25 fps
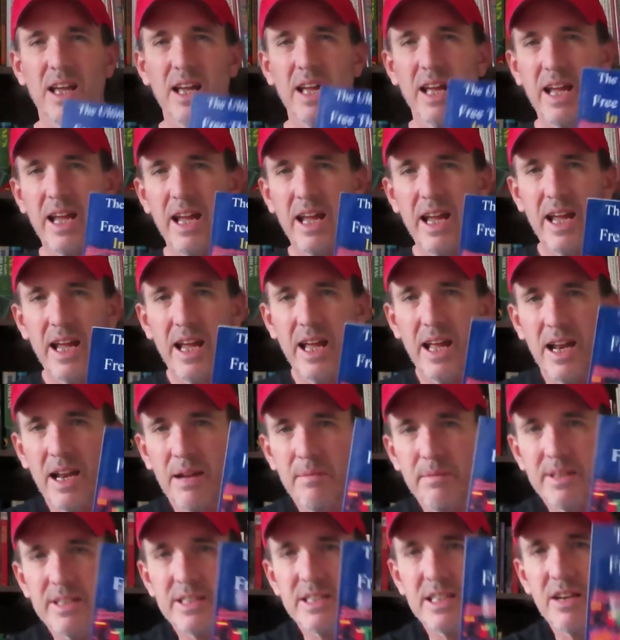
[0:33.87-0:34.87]
And
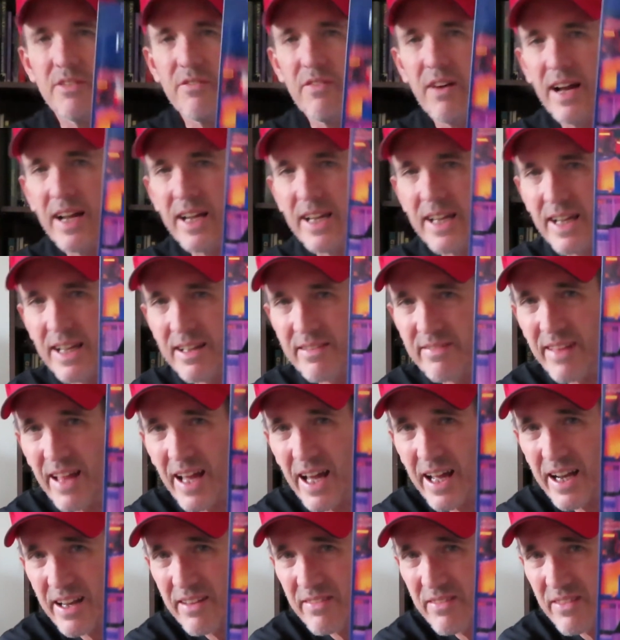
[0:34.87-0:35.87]
let me see if I can get
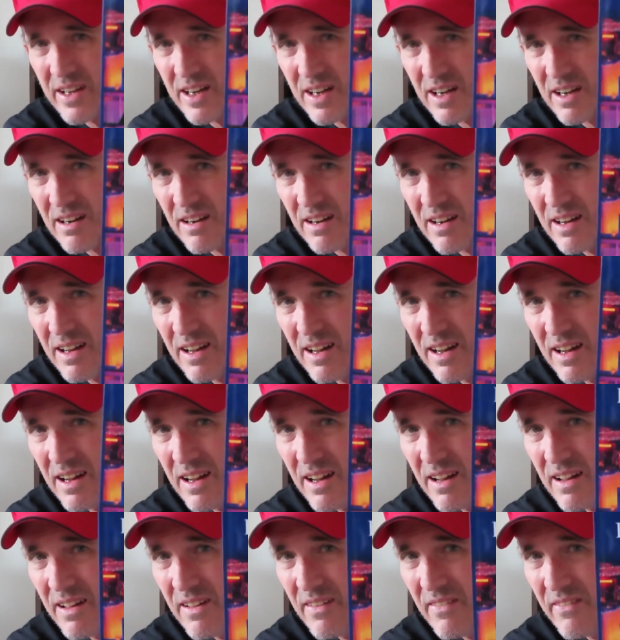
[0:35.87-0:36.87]
that in there.
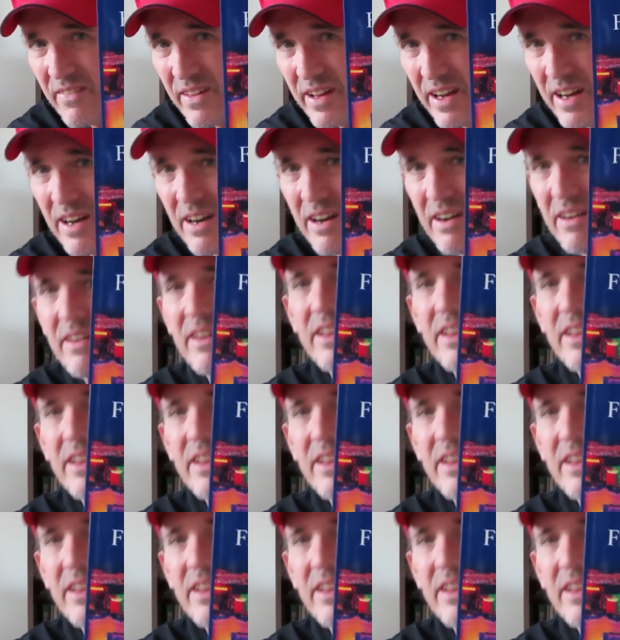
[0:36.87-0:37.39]
There